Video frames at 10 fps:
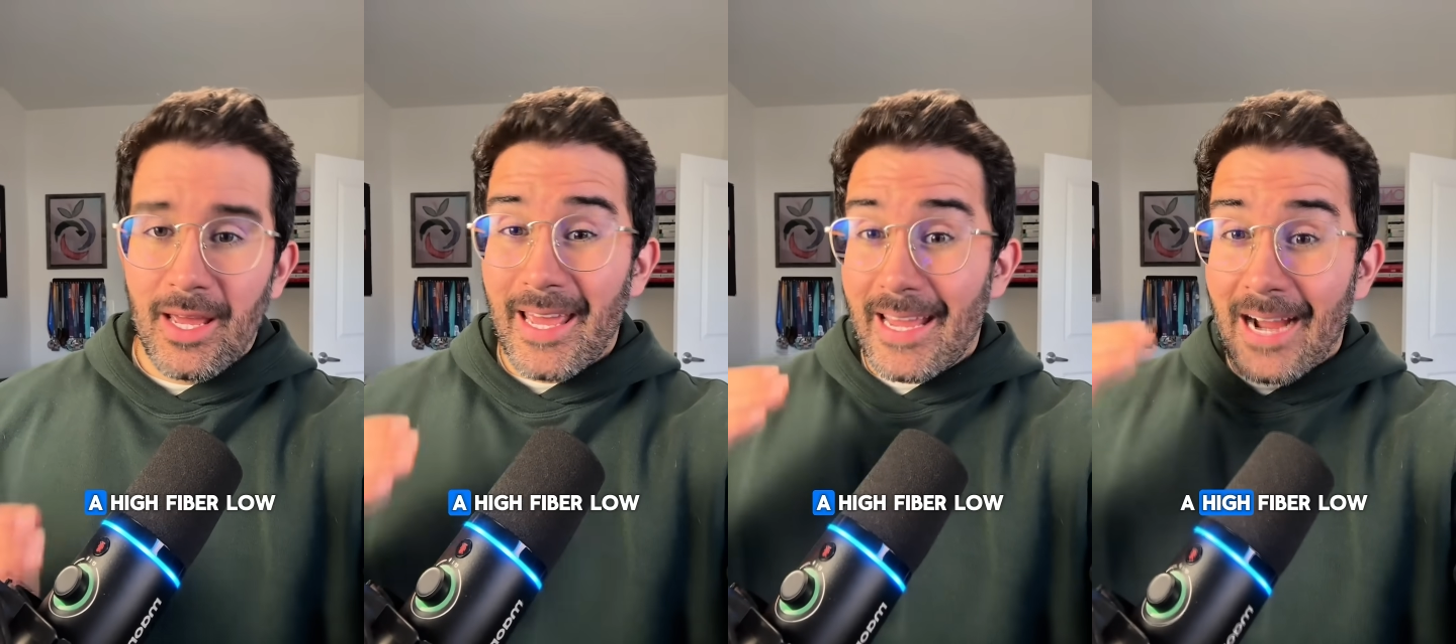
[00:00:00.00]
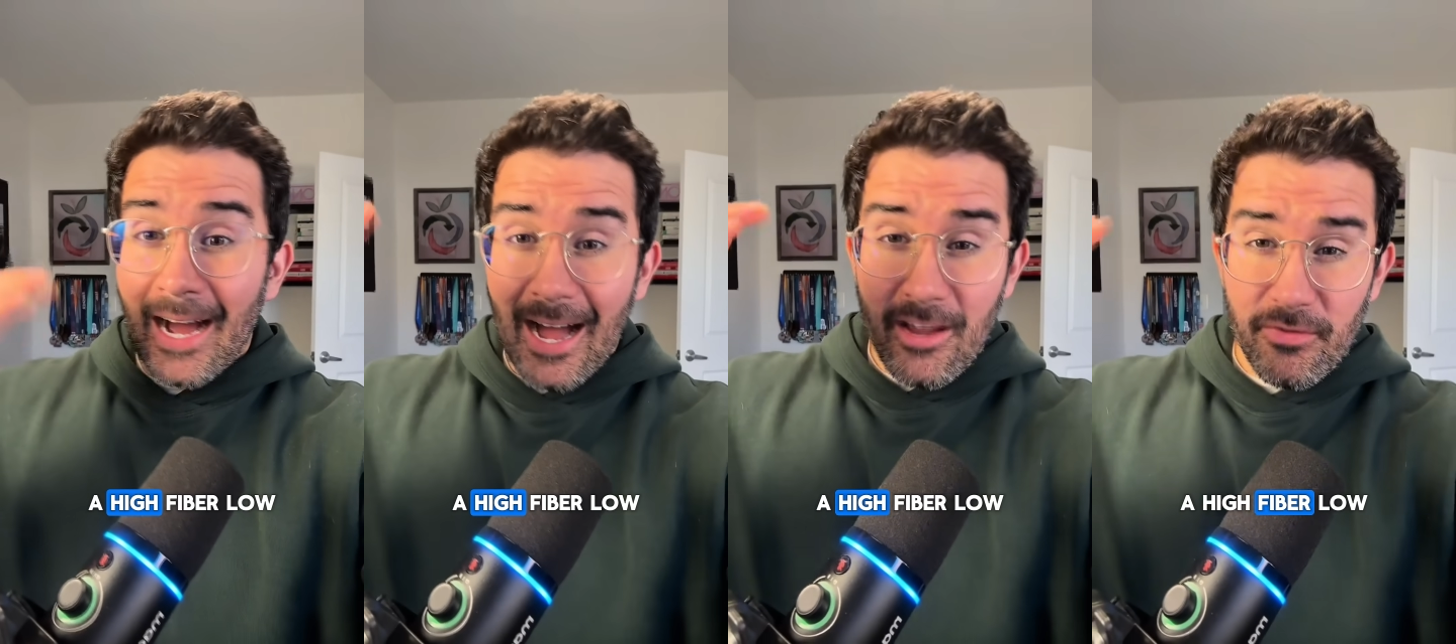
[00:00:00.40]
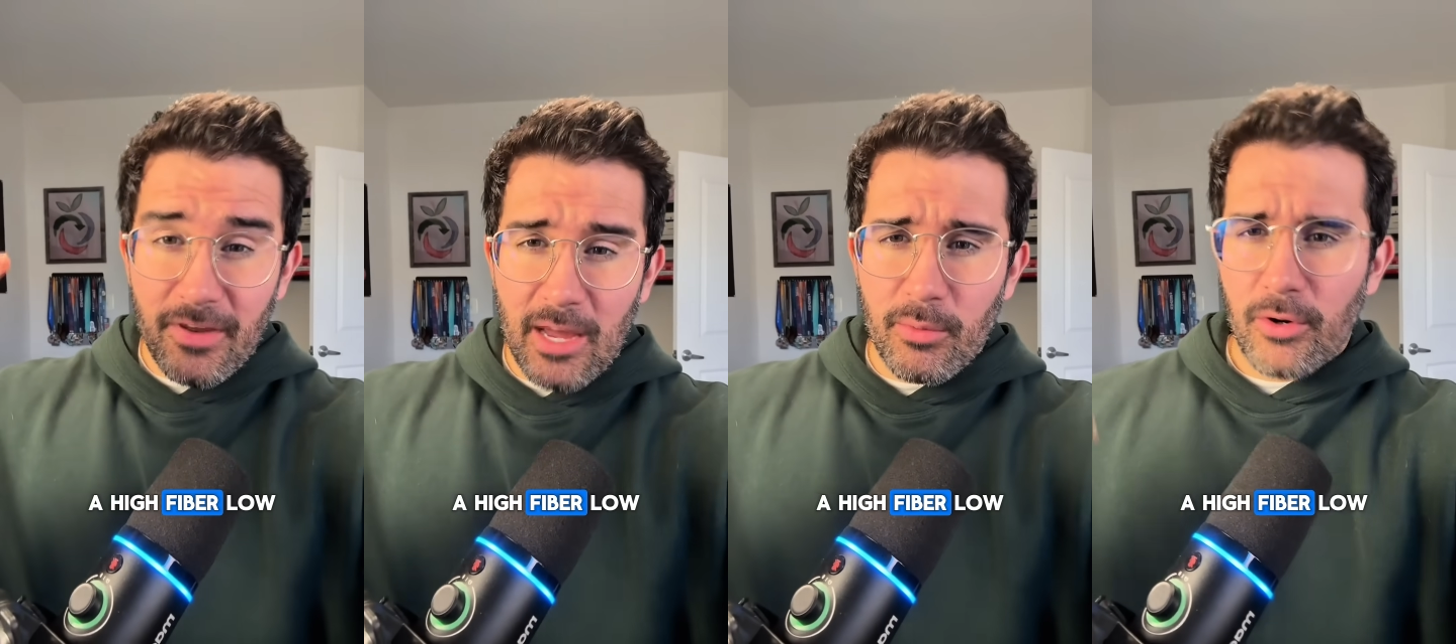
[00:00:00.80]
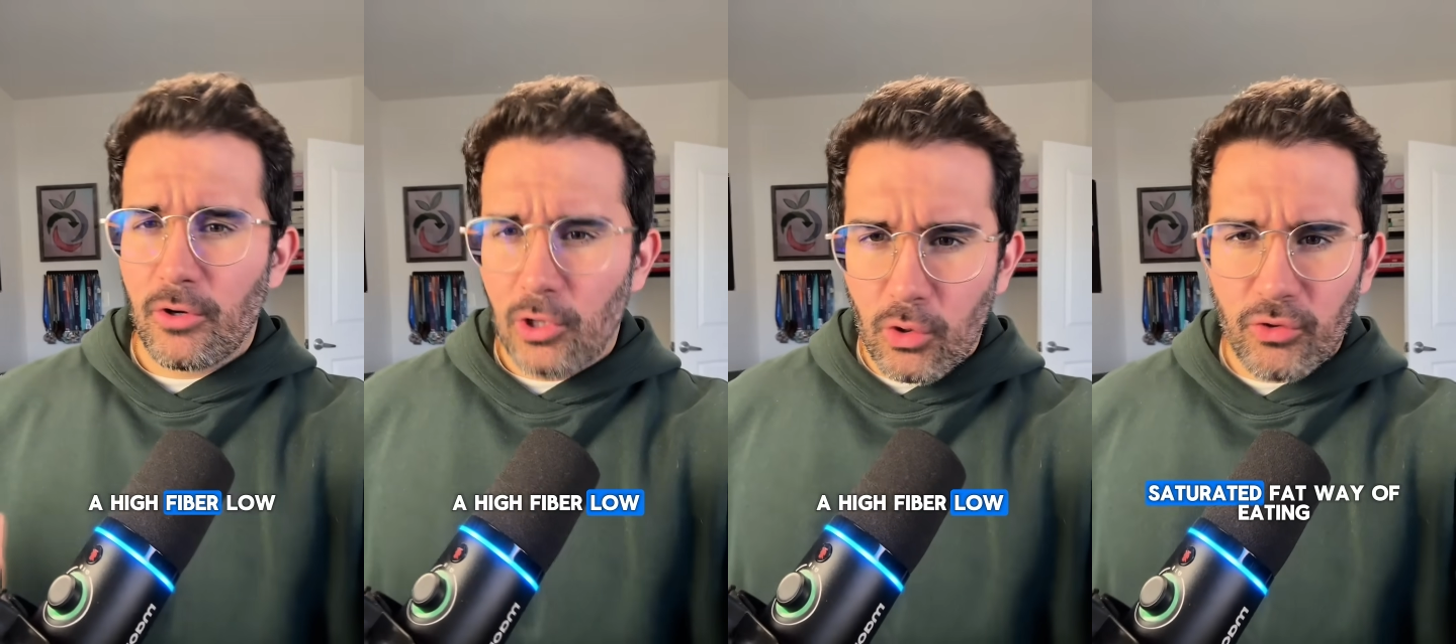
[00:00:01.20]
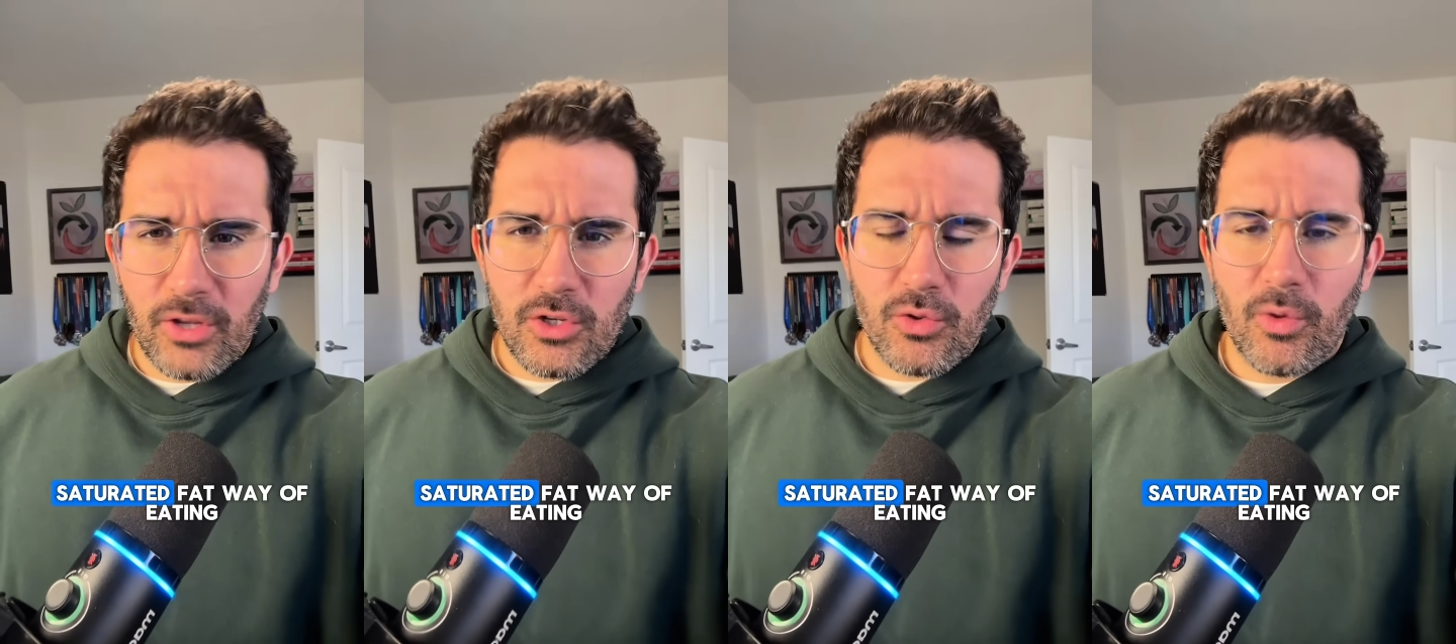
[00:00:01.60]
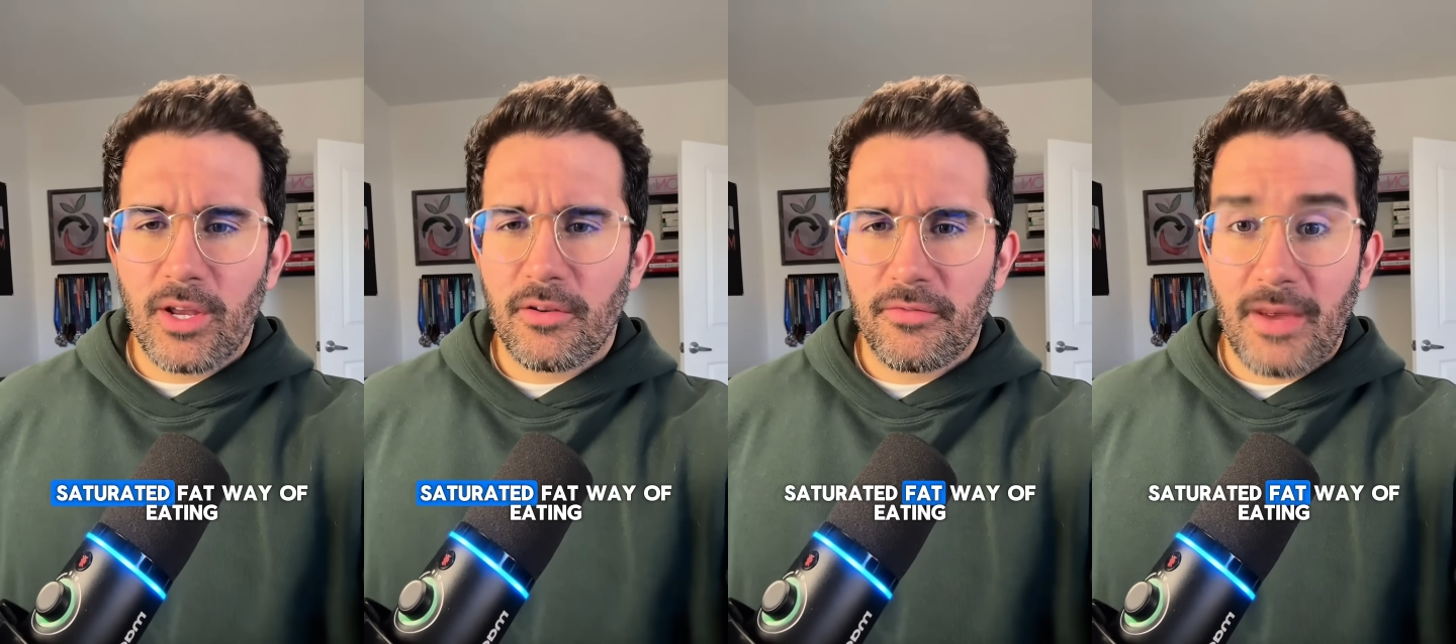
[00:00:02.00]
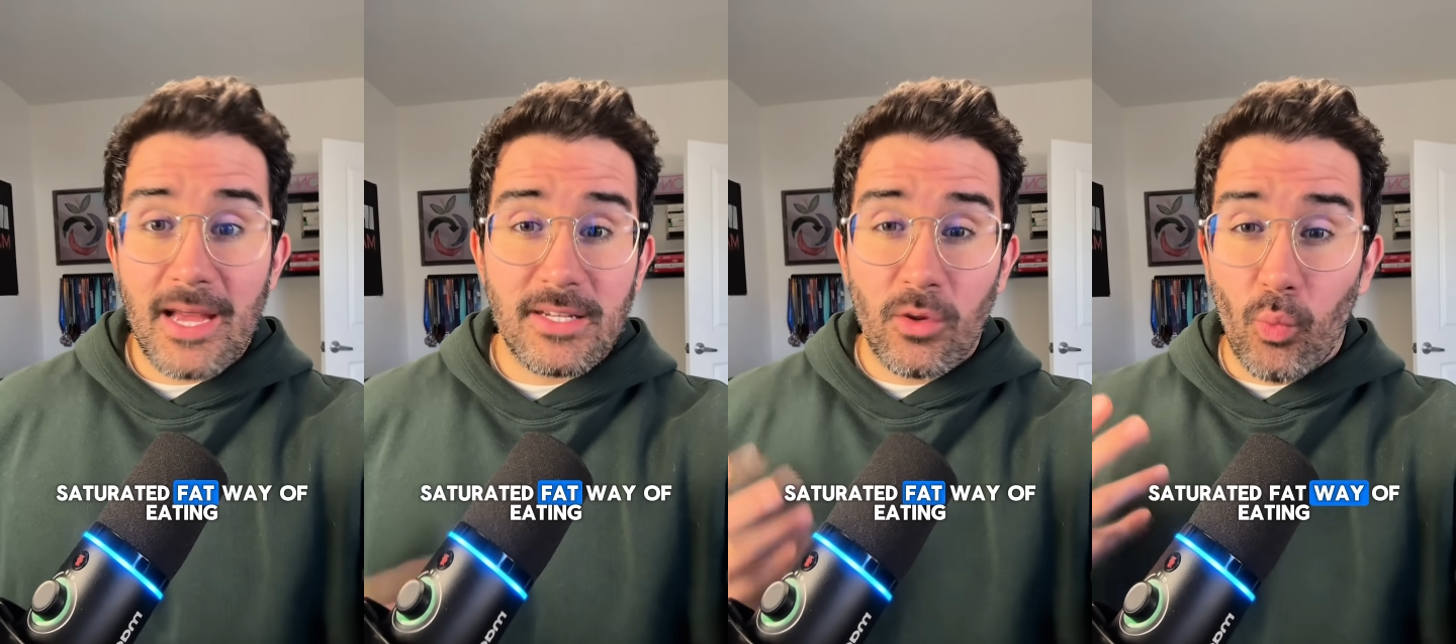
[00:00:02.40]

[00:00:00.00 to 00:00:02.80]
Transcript: a high fiber, low saturated fat